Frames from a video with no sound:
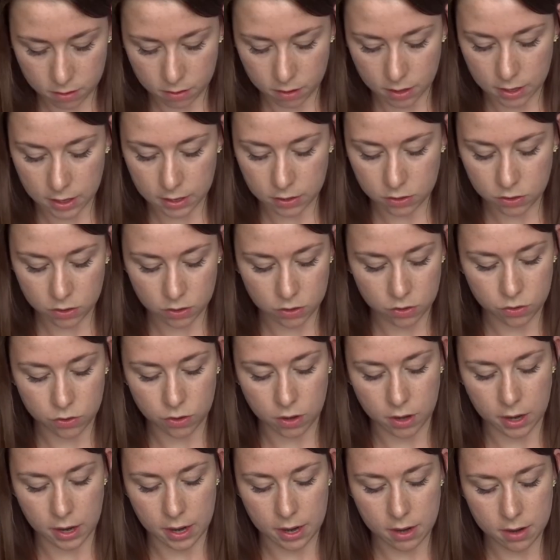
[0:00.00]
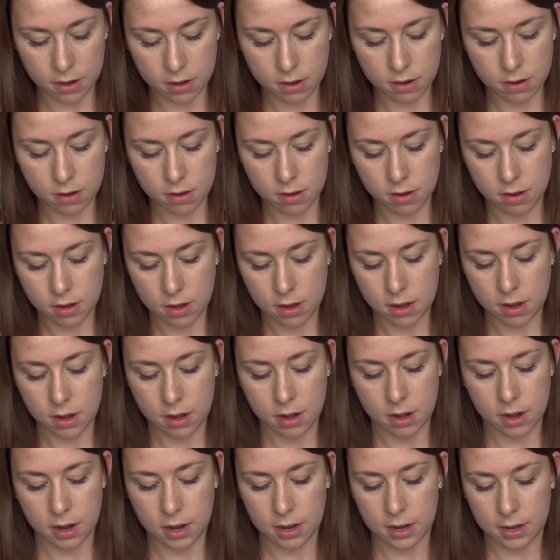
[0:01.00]
So let's just try it.
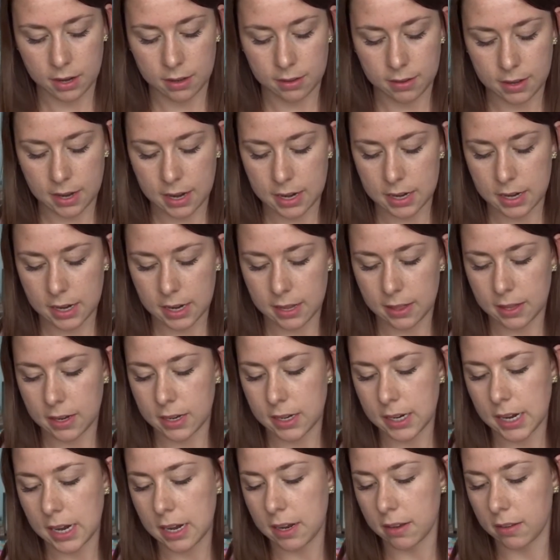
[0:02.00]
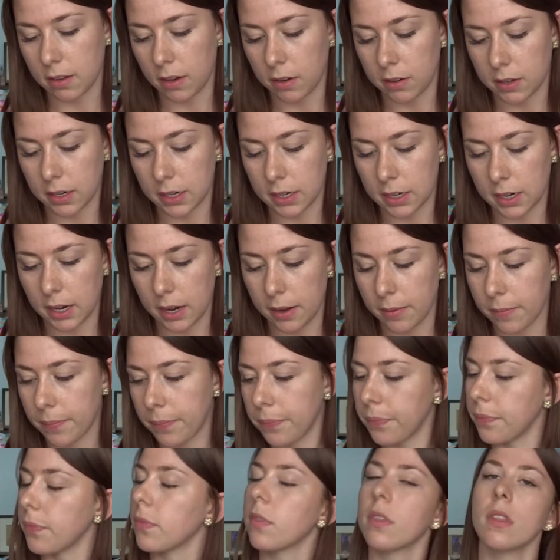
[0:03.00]
And it said in the T-zone, didn't it?
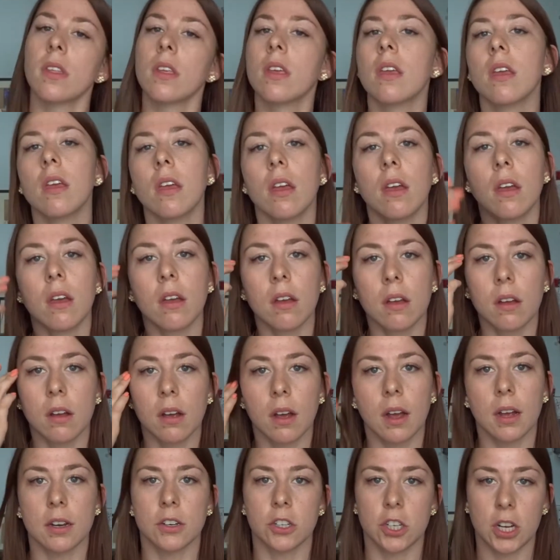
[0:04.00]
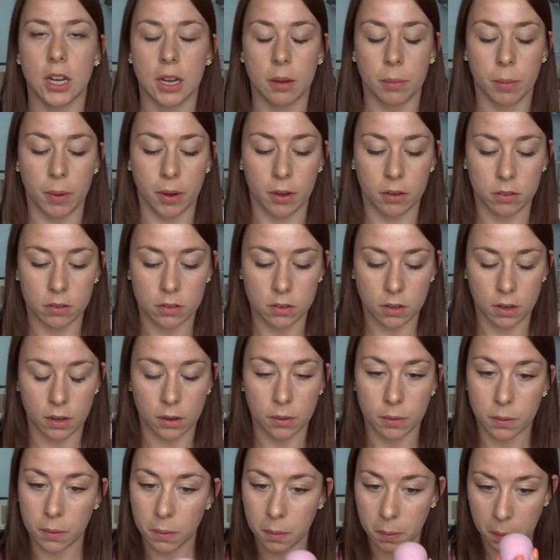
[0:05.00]
And cheekbone,
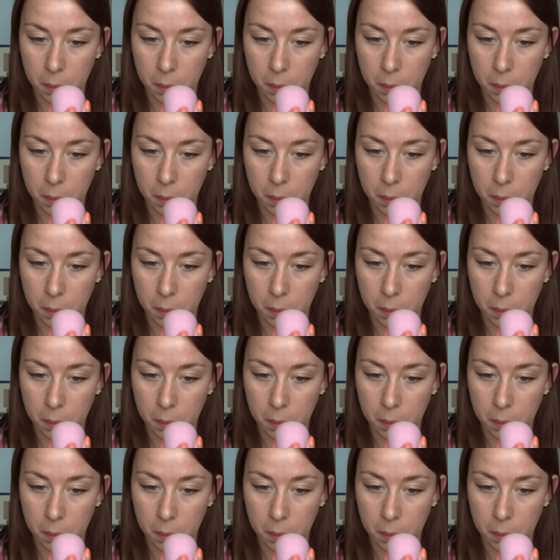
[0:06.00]
so.